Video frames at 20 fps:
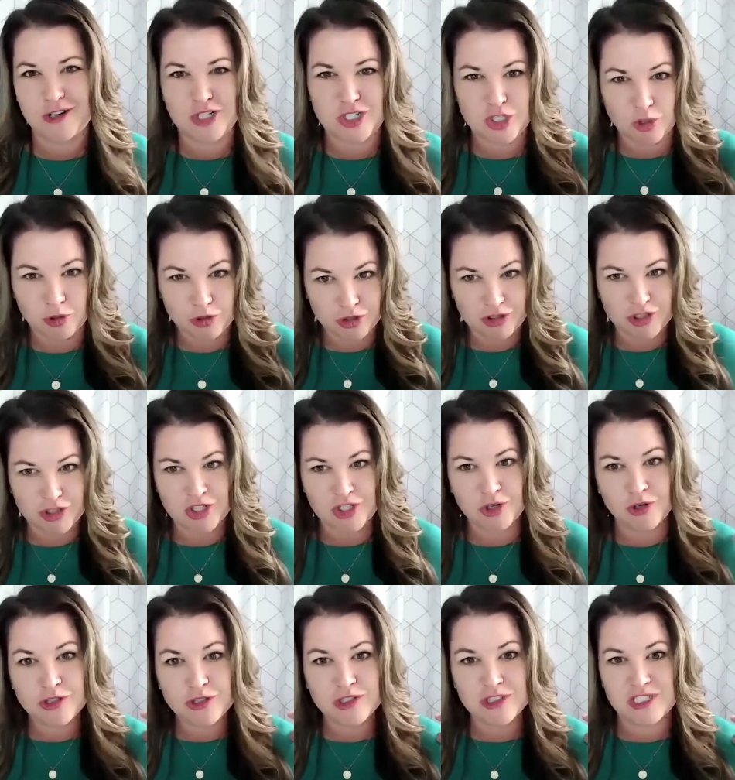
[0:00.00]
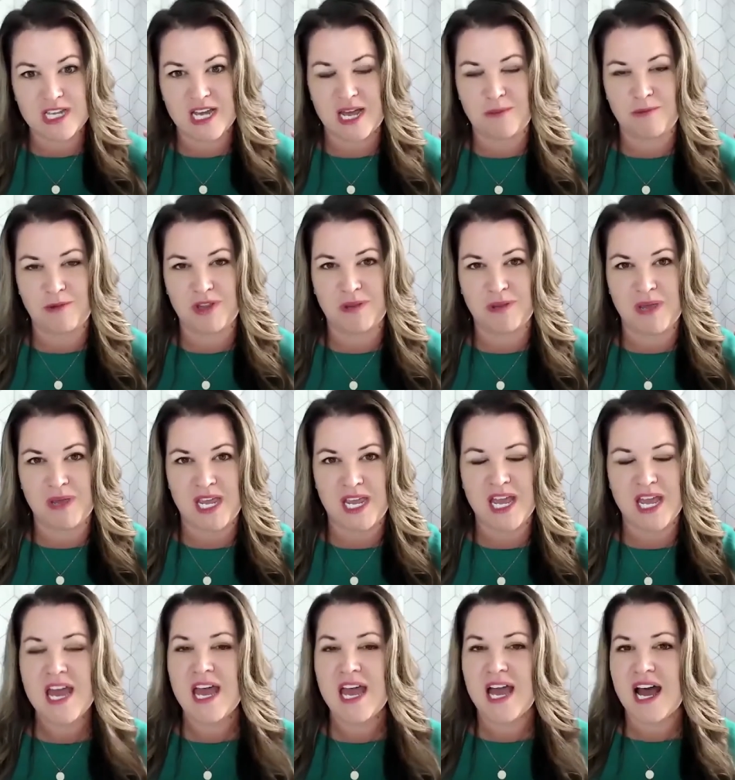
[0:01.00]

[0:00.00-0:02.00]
shoulder to shoulder time with me.